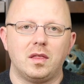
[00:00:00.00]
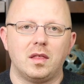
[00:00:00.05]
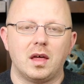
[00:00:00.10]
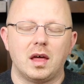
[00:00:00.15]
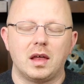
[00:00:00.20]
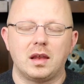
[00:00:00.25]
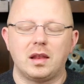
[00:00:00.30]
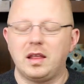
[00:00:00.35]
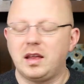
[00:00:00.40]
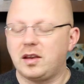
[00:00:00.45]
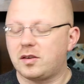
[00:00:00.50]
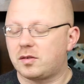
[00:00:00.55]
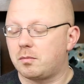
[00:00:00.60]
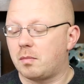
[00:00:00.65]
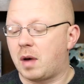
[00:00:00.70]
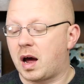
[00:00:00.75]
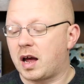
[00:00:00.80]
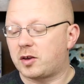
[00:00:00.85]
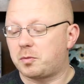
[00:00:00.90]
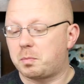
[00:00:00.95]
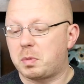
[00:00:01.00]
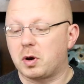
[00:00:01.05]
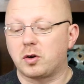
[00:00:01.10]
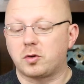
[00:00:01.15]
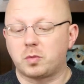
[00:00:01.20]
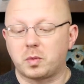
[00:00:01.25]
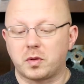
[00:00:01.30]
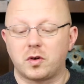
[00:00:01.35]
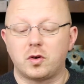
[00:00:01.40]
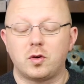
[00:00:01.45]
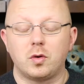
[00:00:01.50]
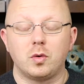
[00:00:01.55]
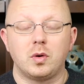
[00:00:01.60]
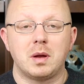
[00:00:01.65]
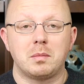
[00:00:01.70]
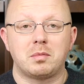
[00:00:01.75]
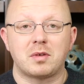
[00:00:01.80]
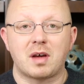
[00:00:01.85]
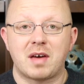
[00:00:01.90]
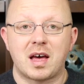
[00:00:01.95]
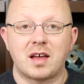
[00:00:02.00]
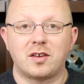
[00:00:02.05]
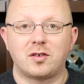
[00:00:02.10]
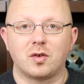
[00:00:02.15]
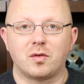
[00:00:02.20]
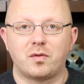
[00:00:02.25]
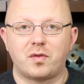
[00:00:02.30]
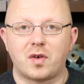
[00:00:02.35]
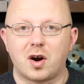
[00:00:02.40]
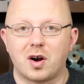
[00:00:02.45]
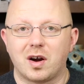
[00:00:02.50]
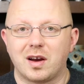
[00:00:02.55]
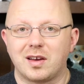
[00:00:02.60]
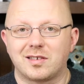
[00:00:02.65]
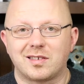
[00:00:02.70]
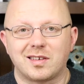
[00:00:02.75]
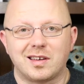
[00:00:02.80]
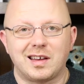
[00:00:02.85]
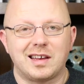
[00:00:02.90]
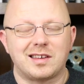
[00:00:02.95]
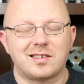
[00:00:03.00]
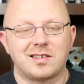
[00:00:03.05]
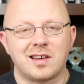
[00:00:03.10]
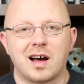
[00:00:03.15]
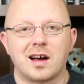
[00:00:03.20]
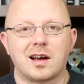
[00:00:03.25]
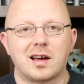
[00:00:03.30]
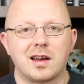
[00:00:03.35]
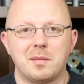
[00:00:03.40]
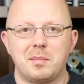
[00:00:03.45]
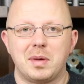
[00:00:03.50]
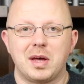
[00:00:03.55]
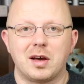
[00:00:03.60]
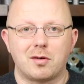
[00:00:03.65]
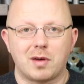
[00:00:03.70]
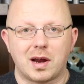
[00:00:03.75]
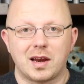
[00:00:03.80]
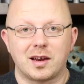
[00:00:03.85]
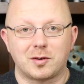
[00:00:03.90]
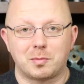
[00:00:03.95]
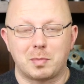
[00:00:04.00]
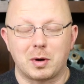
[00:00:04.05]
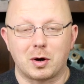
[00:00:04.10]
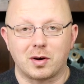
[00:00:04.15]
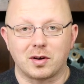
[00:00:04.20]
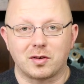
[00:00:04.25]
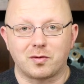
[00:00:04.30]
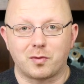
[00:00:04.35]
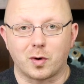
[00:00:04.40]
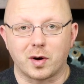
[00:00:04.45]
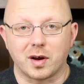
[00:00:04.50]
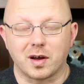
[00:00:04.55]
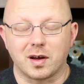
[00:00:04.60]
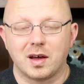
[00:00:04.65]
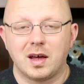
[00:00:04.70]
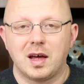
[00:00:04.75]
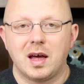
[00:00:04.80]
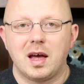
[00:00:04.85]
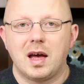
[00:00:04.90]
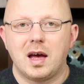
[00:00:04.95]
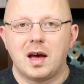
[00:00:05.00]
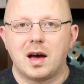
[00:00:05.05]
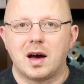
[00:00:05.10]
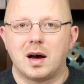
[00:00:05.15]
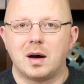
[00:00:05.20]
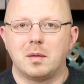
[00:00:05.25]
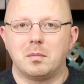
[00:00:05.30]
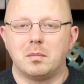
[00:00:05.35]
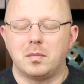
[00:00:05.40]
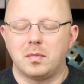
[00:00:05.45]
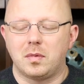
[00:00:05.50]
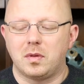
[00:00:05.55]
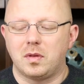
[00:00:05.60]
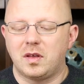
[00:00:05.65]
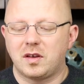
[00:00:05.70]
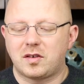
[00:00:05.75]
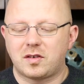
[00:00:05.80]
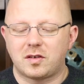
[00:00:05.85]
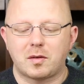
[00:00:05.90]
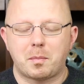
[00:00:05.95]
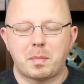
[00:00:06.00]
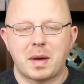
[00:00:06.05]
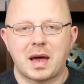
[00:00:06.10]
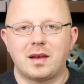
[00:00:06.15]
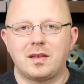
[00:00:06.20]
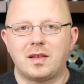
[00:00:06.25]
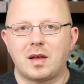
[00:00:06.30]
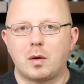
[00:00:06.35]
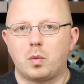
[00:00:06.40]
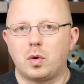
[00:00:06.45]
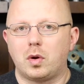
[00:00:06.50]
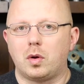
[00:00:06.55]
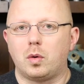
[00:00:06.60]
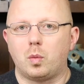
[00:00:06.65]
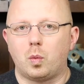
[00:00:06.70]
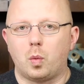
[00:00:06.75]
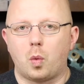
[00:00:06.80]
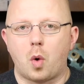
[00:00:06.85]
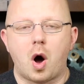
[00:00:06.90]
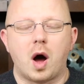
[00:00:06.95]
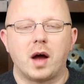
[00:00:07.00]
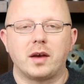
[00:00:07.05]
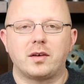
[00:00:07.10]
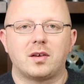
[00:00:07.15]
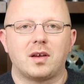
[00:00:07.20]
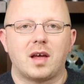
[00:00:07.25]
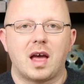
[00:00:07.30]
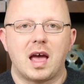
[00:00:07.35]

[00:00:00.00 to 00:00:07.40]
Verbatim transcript: at least my experience with the two nibs I've had so far is it's not going to be a great experience for you. Um, this is a pen that will want